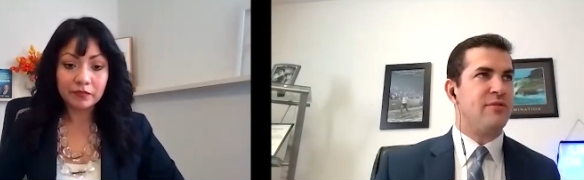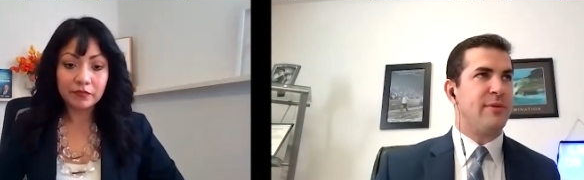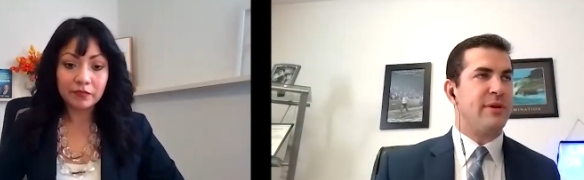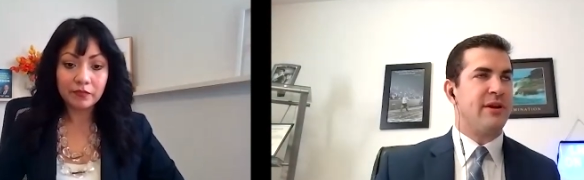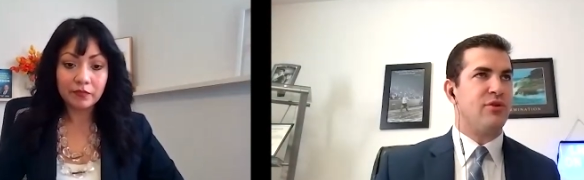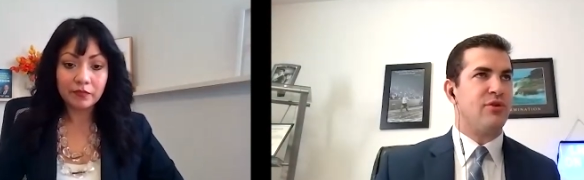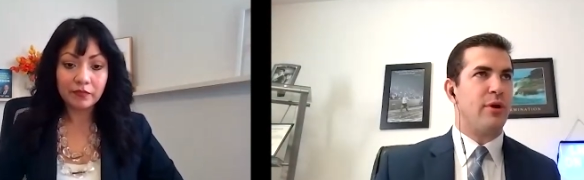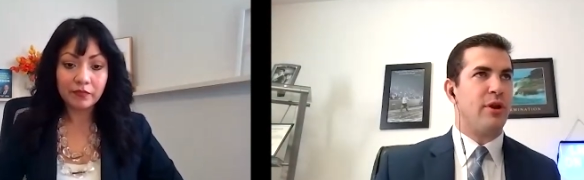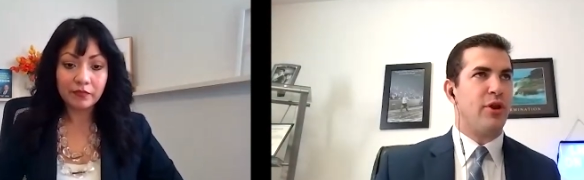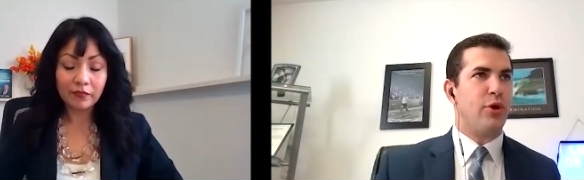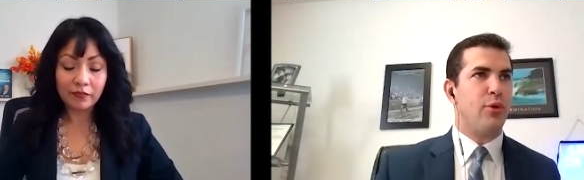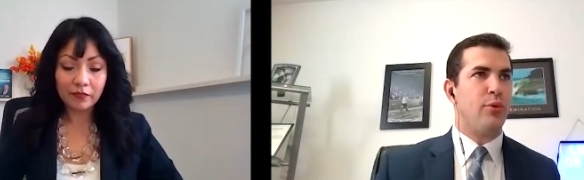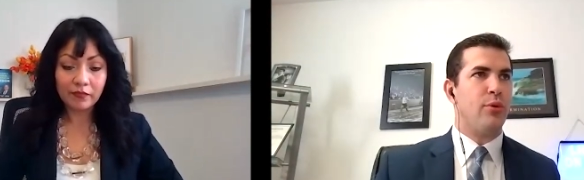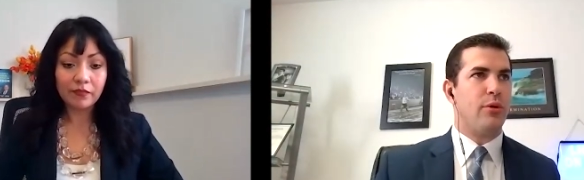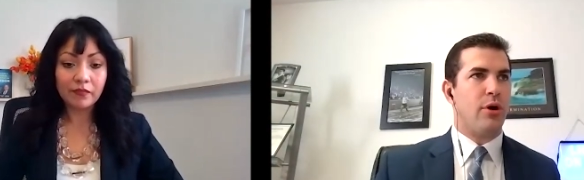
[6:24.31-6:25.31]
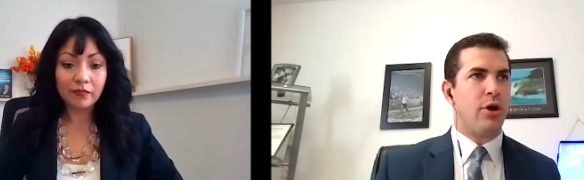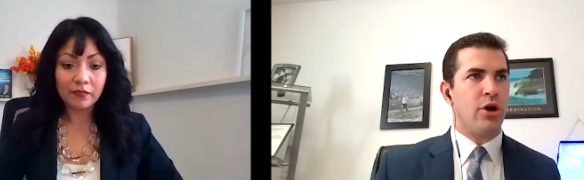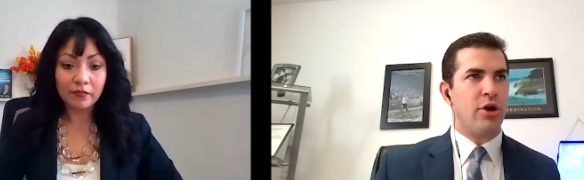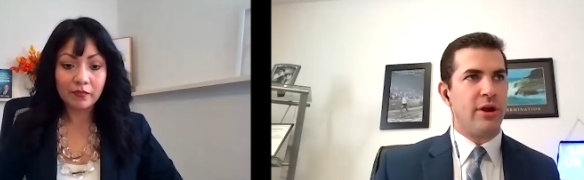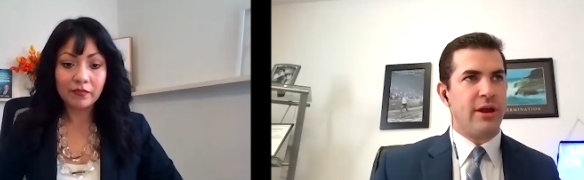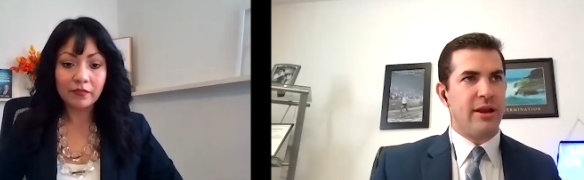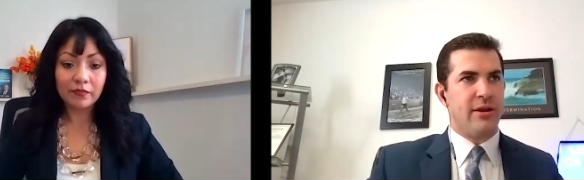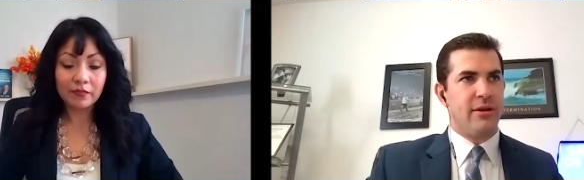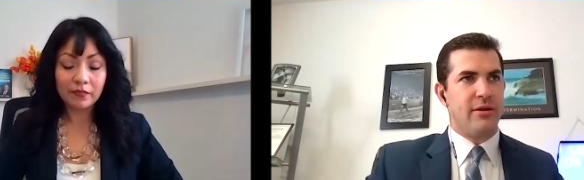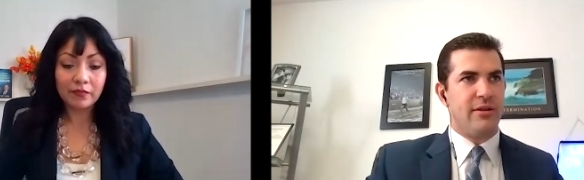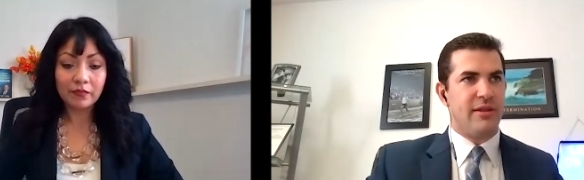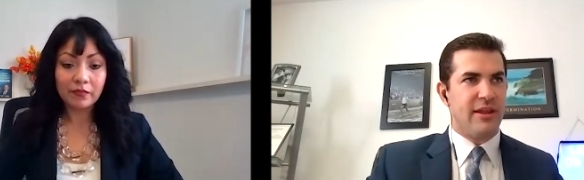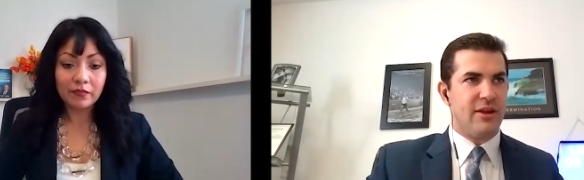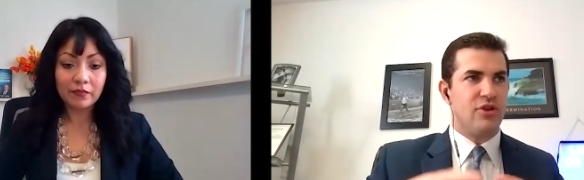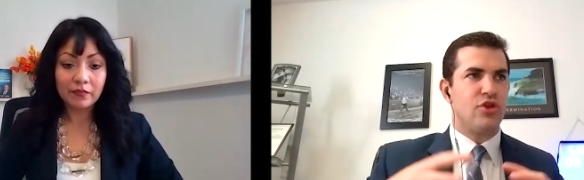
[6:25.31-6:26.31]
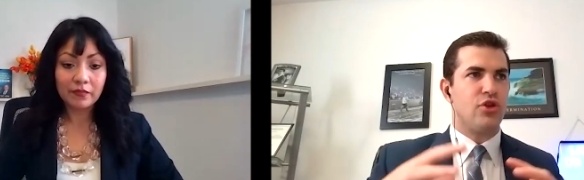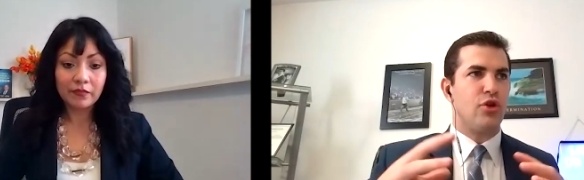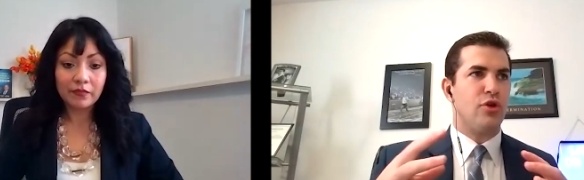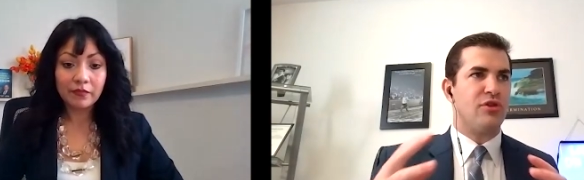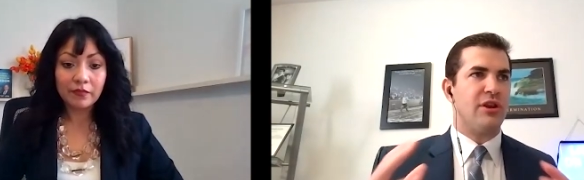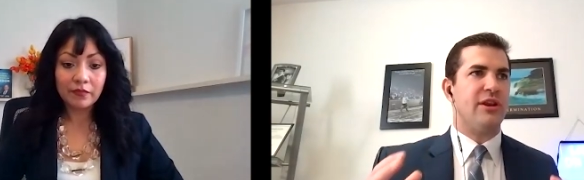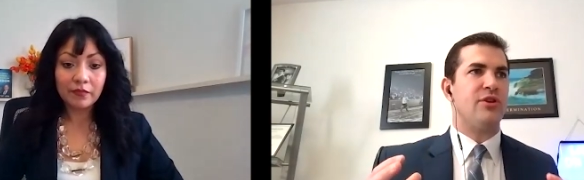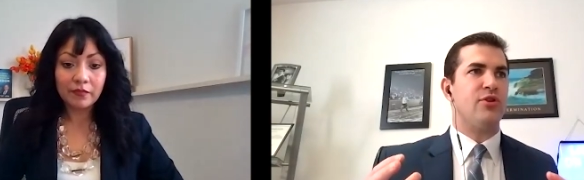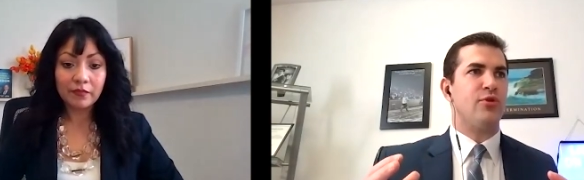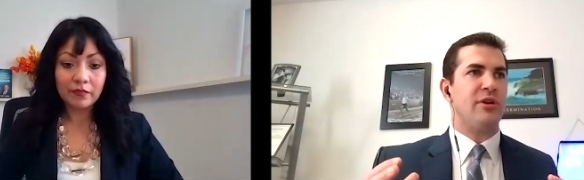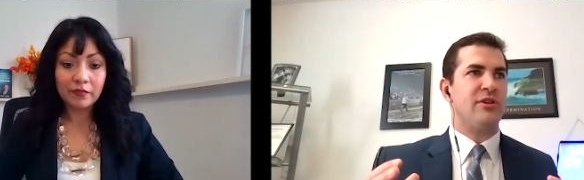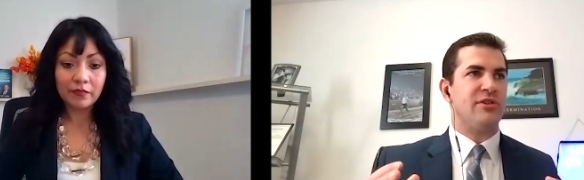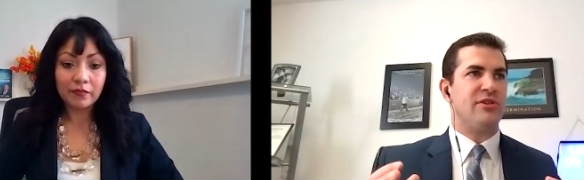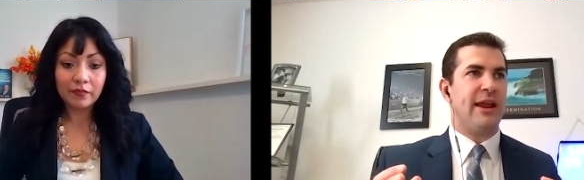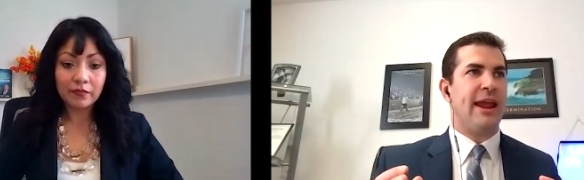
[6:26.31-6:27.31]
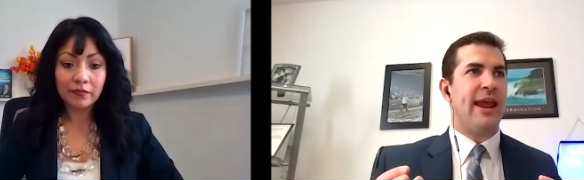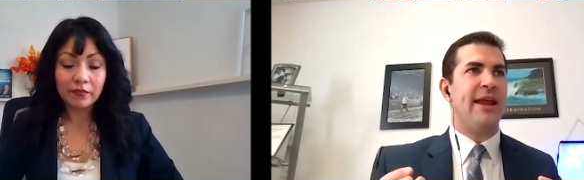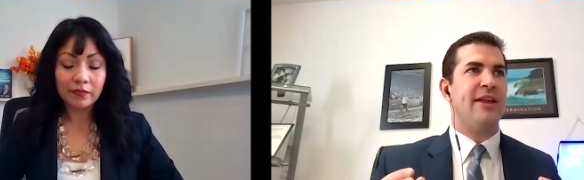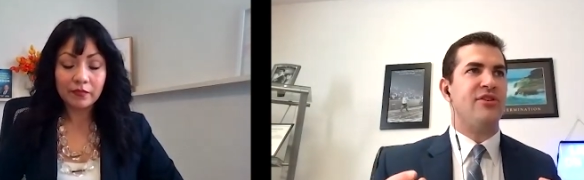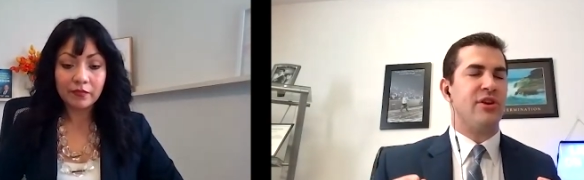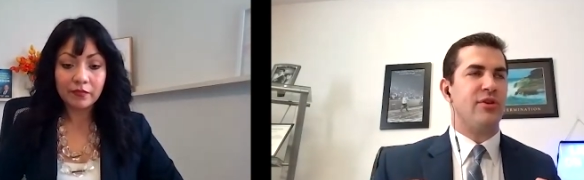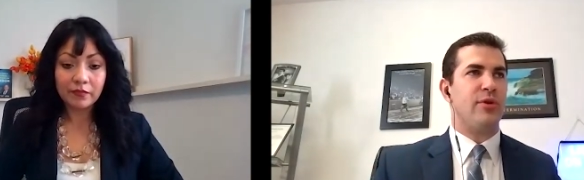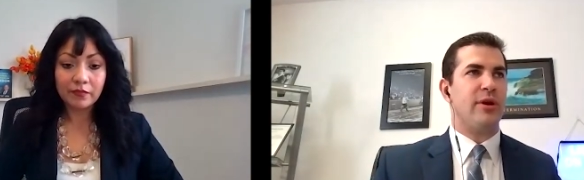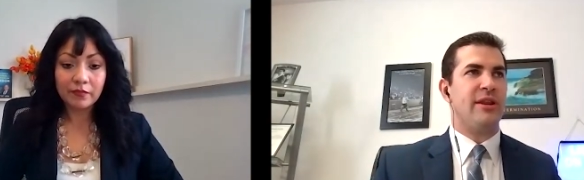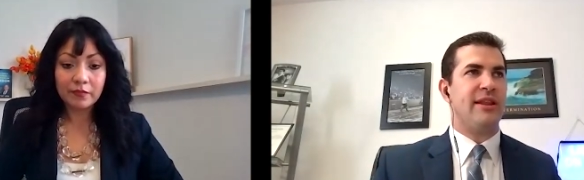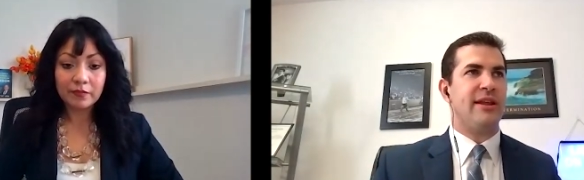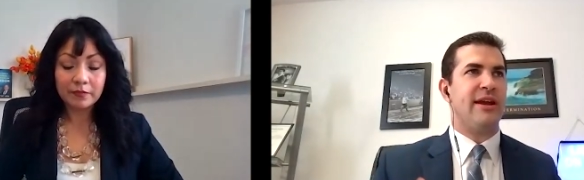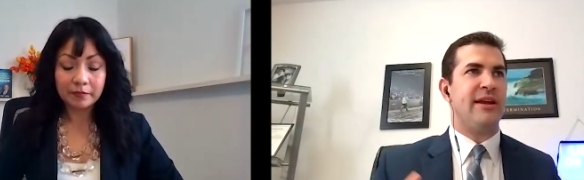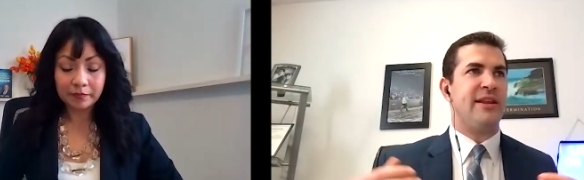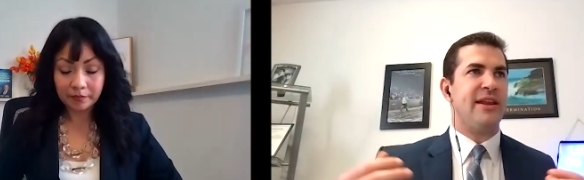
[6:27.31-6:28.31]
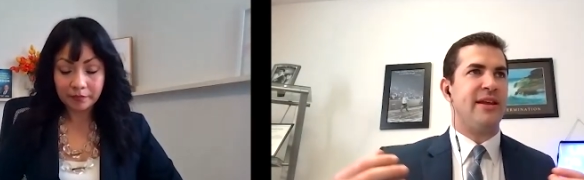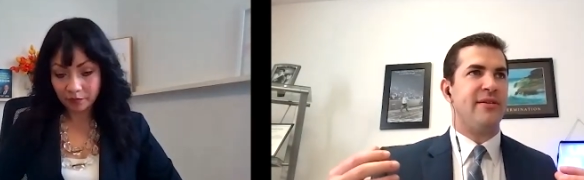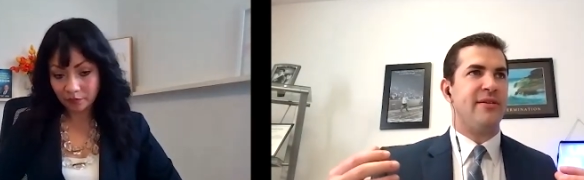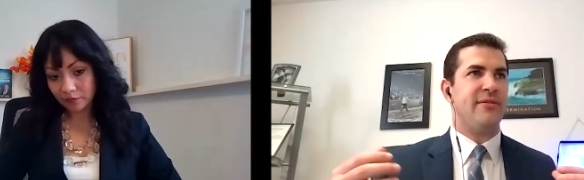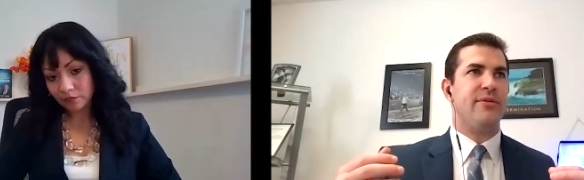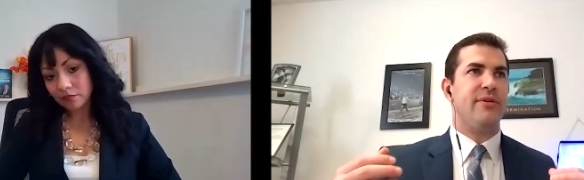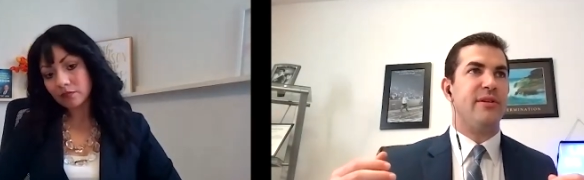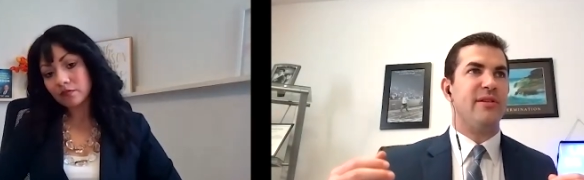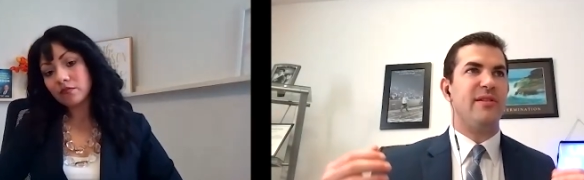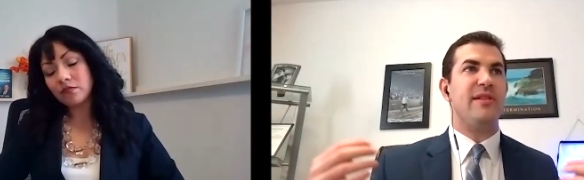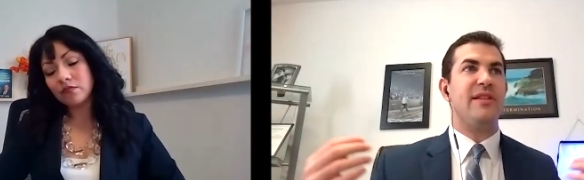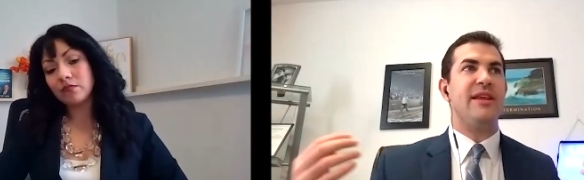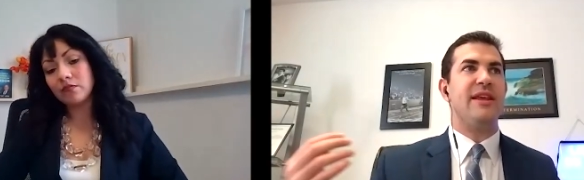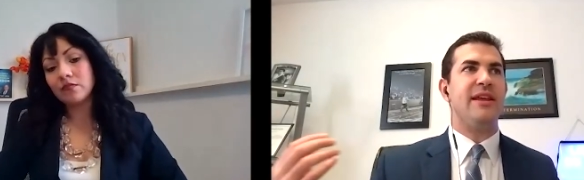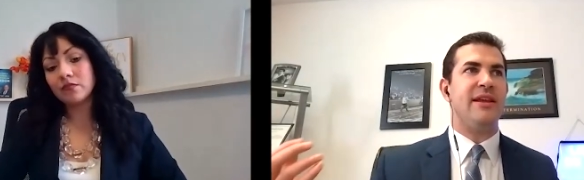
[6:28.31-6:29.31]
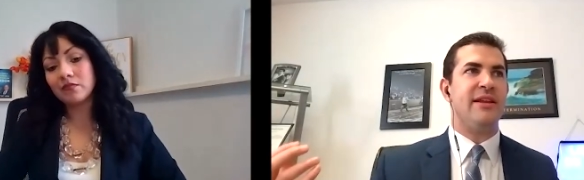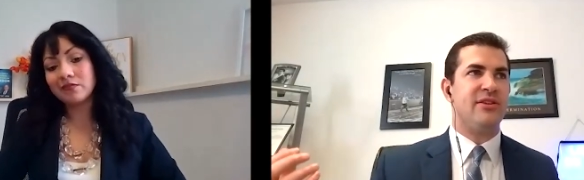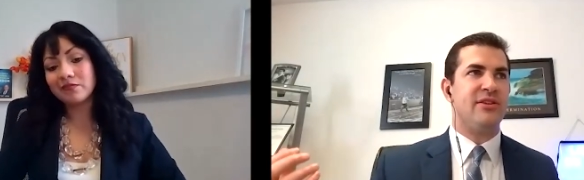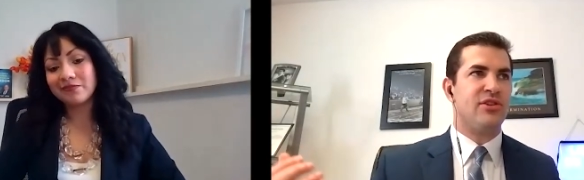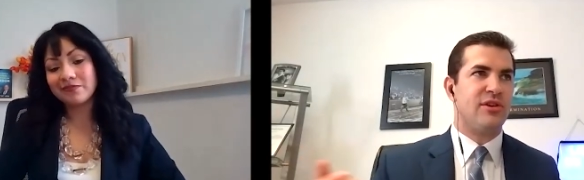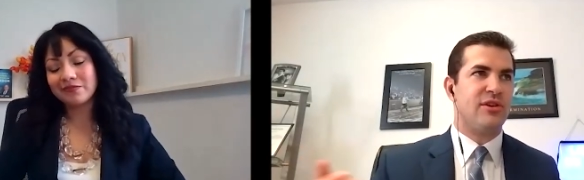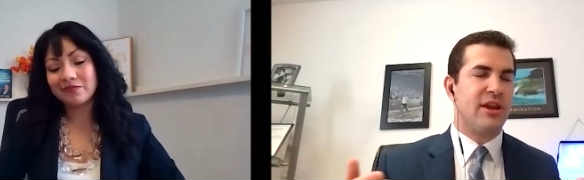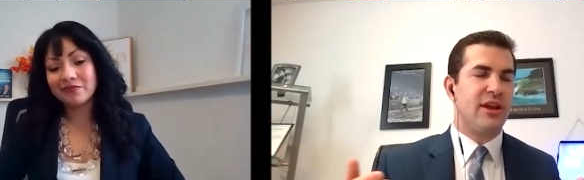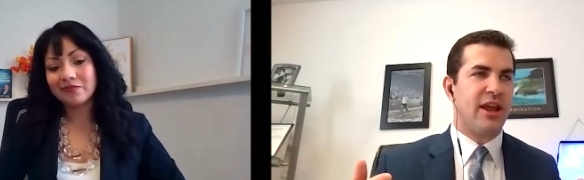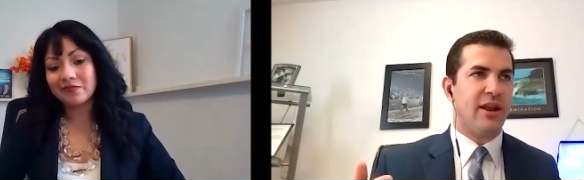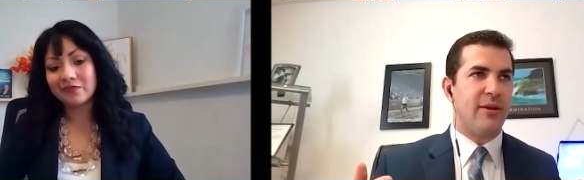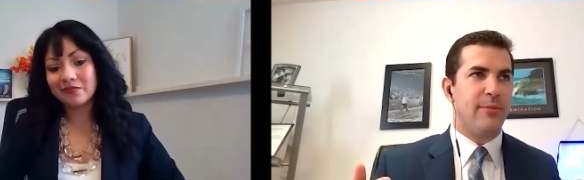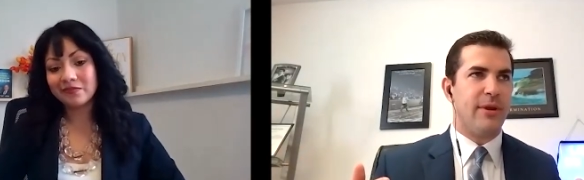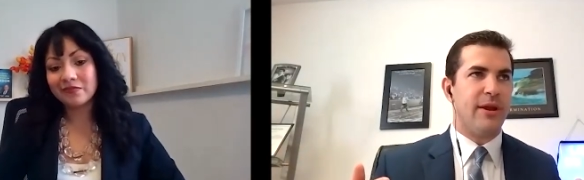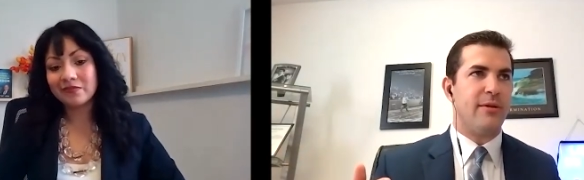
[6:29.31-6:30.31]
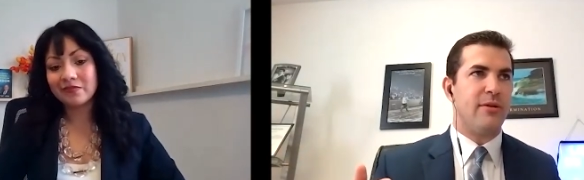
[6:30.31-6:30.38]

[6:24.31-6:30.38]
Speaker 1: because when you are in the insurance industry as an agent, right, the idea of leads can be a